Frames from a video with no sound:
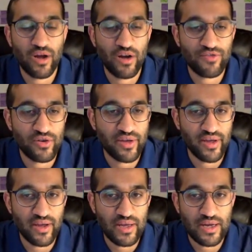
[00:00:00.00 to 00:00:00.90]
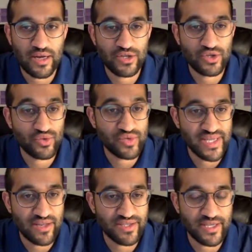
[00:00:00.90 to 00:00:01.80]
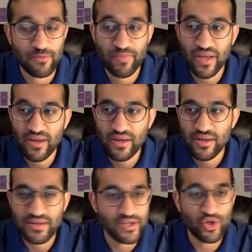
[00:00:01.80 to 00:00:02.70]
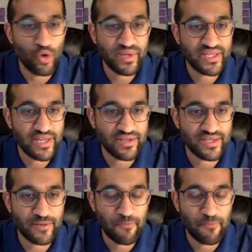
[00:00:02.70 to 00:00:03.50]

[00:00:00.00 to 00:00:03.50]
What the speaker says: looking too salesy, then don't be salesy.